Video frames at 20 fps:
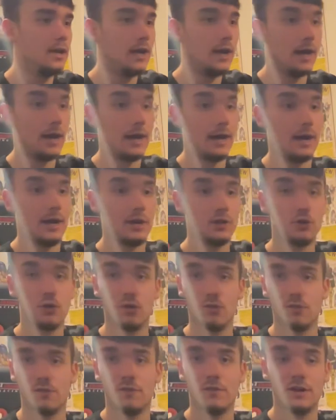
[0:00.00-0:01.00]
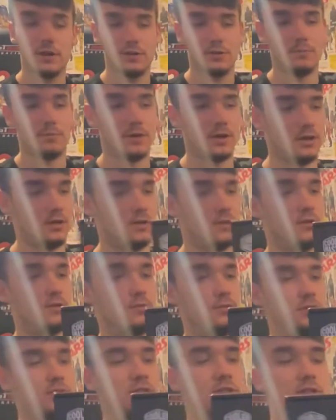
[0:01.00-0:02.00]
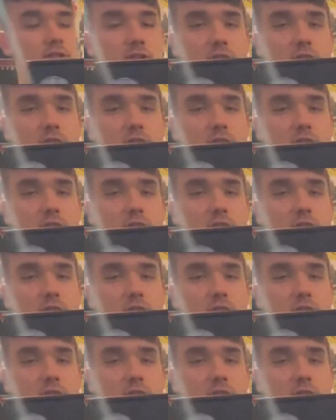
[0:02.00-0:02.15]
got the final part, which is the